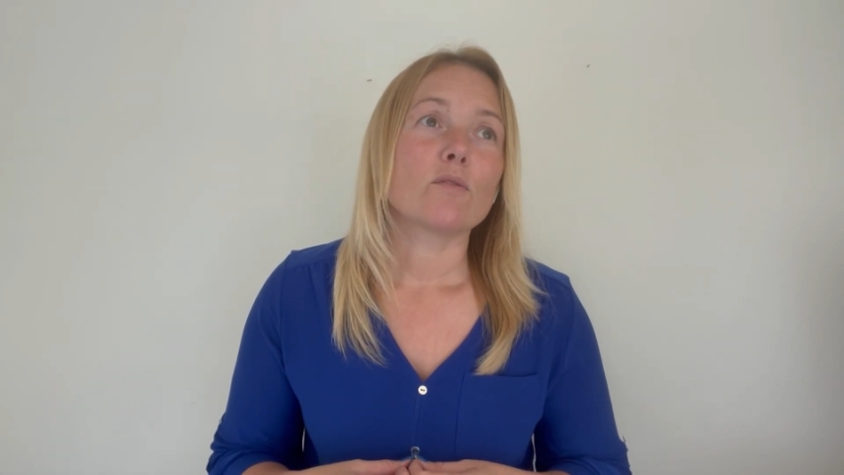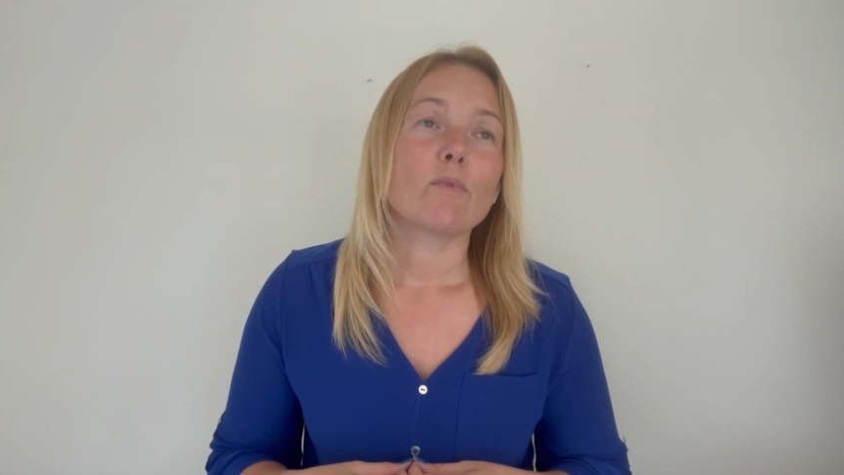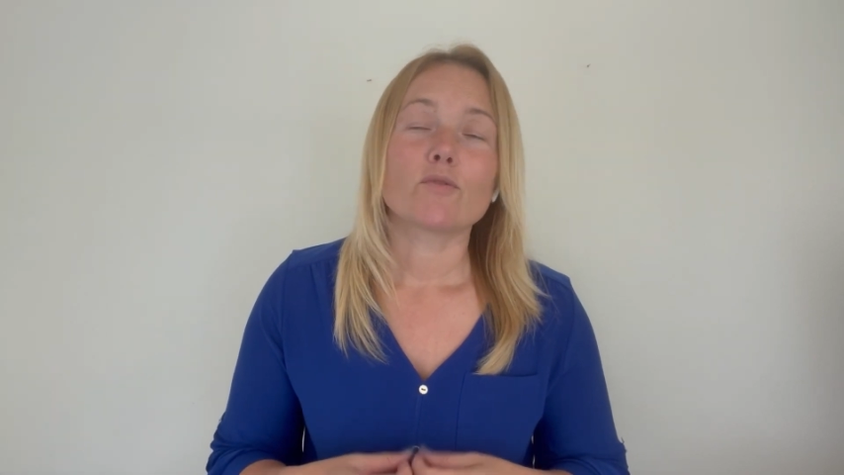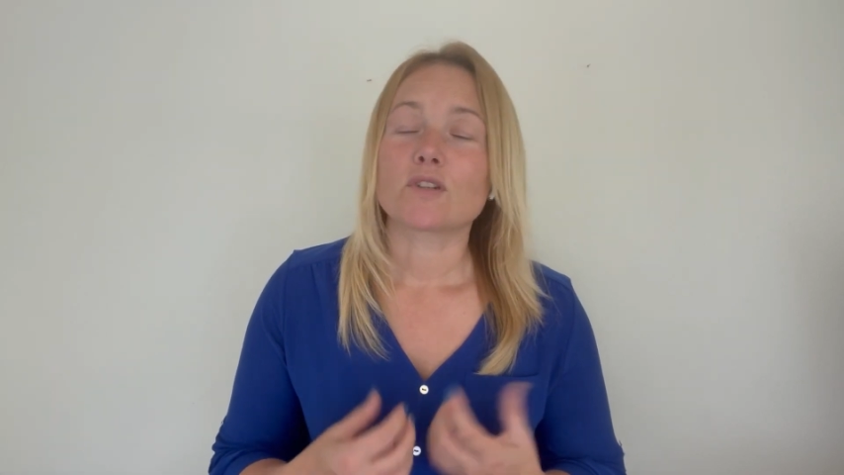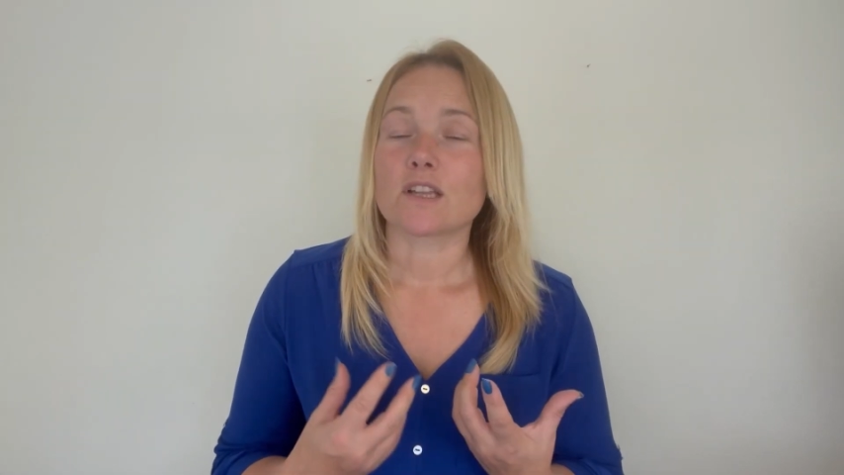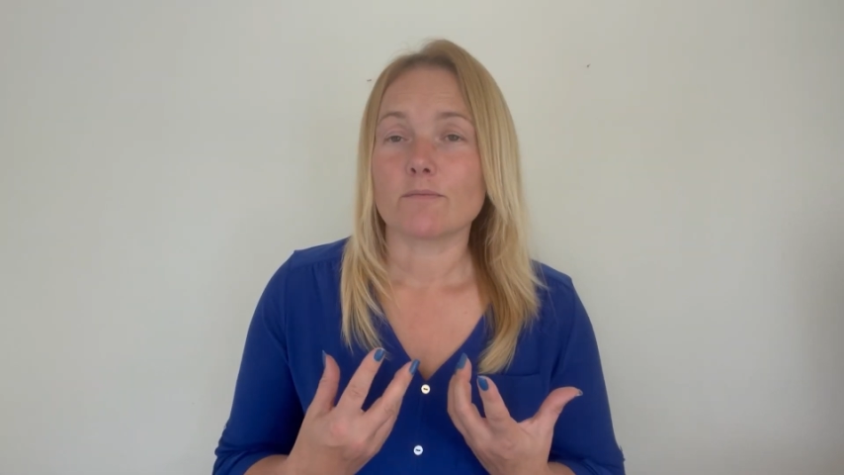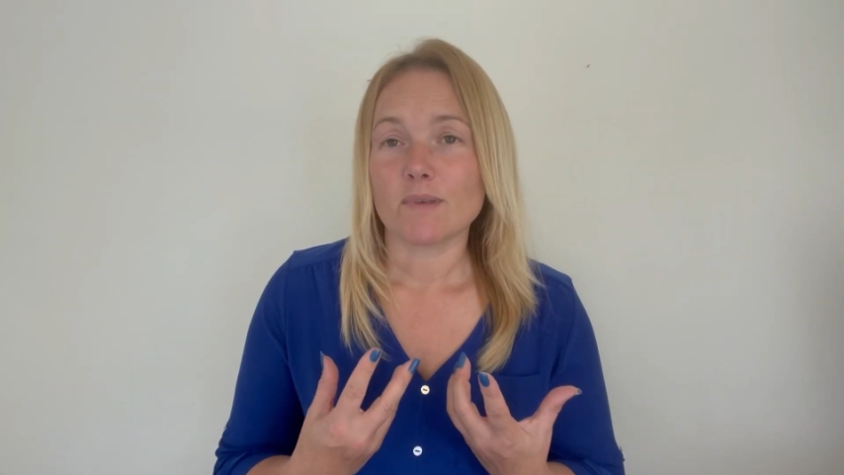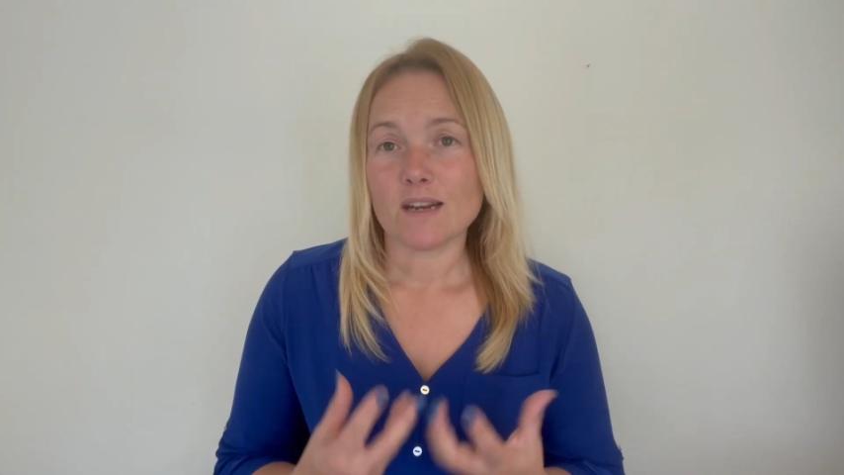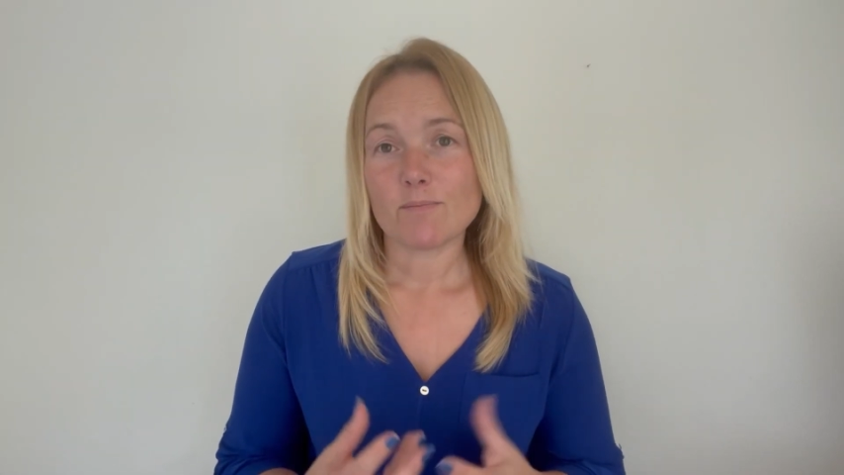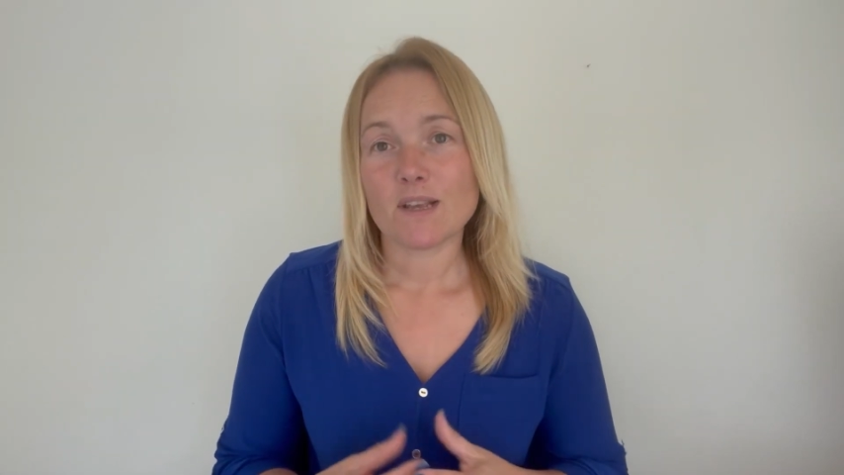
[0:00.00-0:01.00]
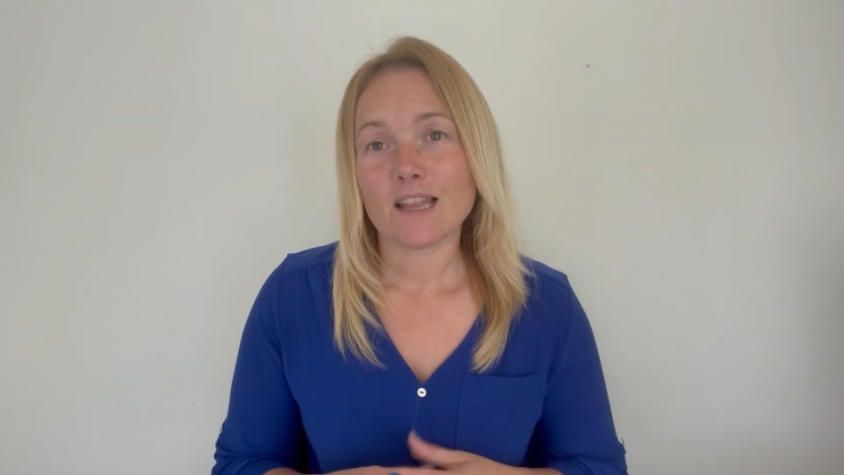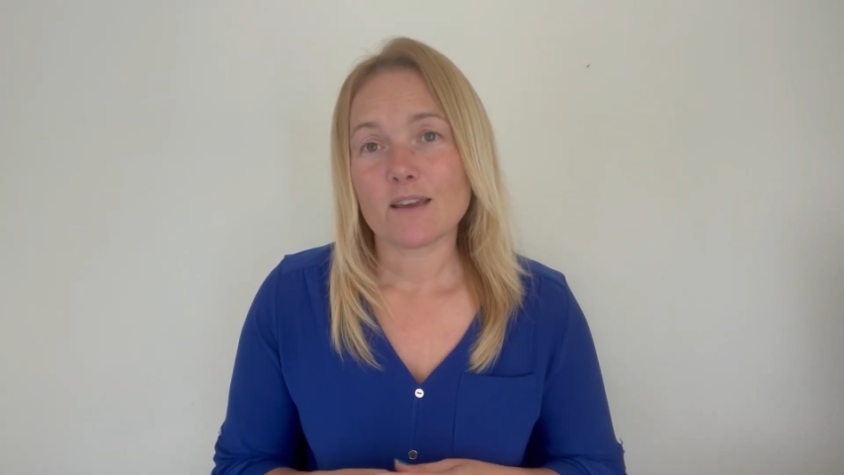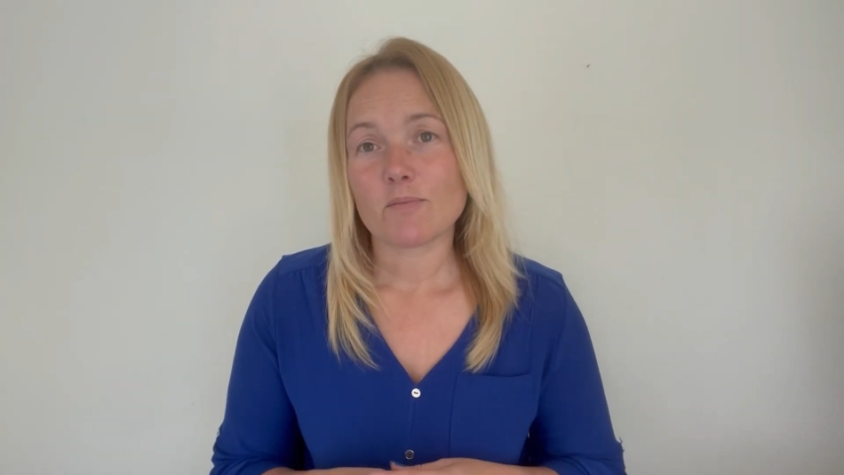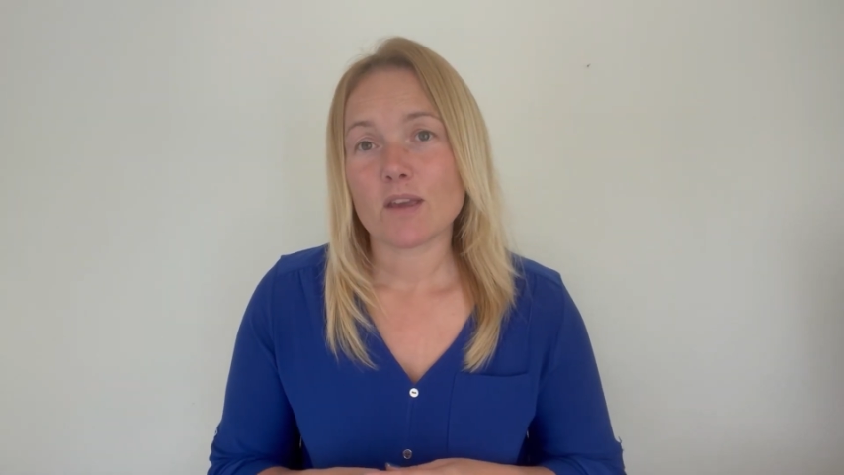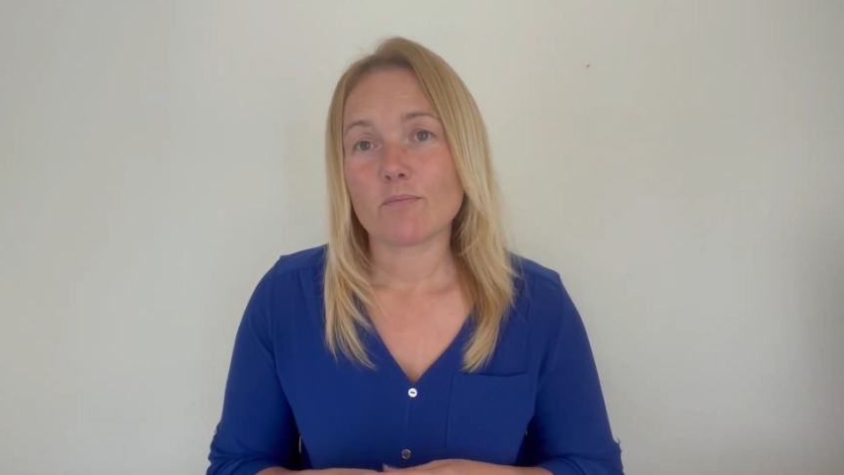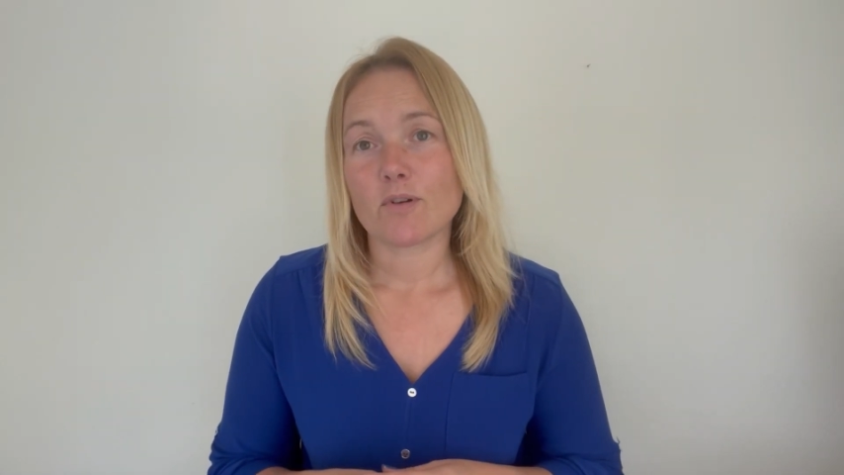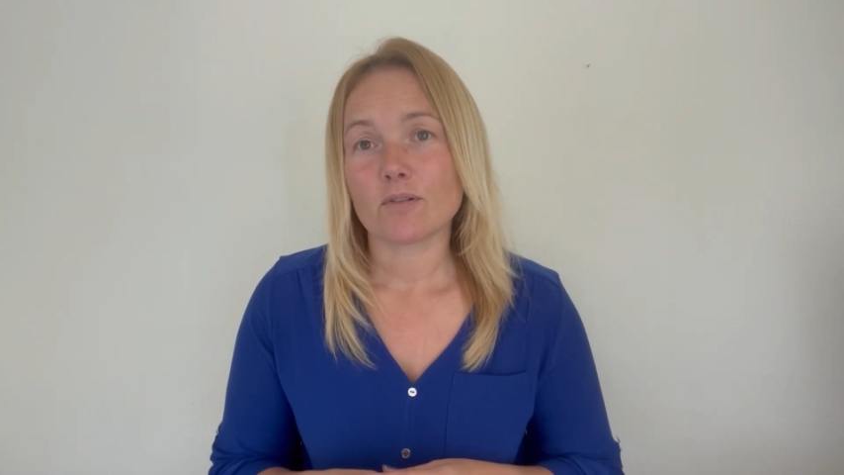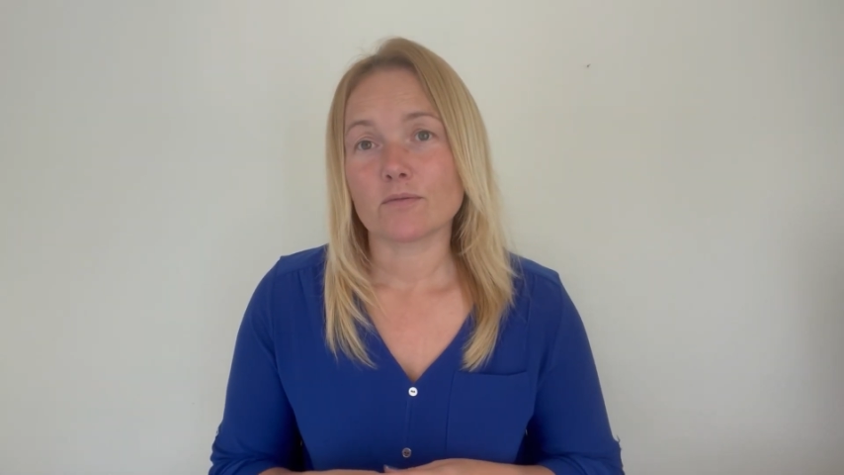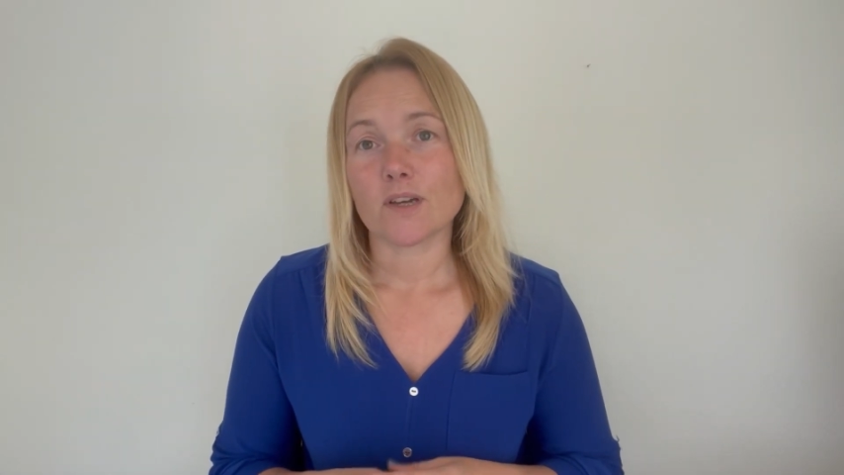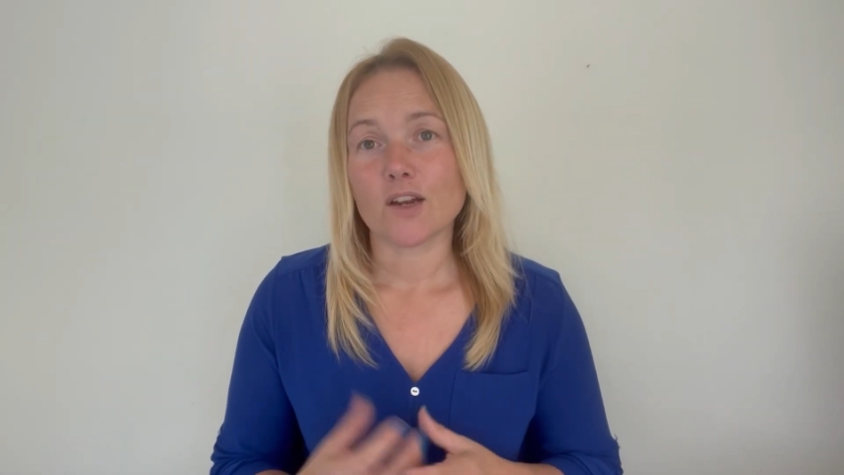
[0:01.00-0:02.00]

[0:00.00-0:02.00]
emotionally manipulate people